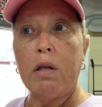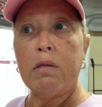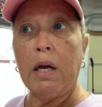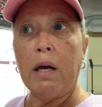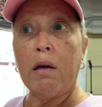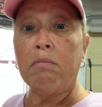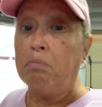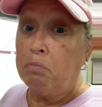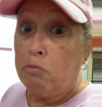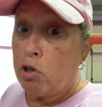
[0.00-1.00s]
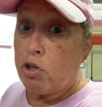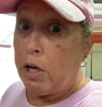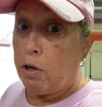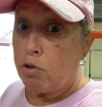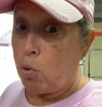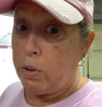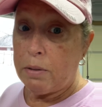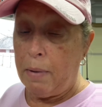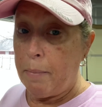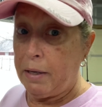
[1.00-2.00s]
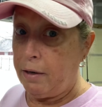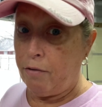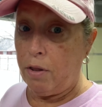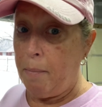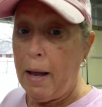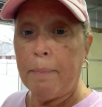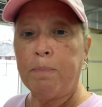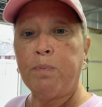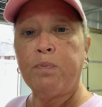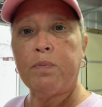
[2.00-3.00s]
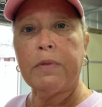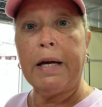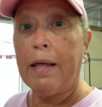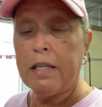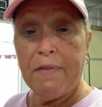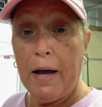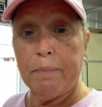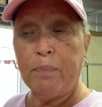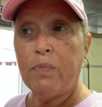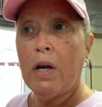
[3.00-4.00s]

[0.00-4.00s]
then your chair choice might be different than mine. And that's fine.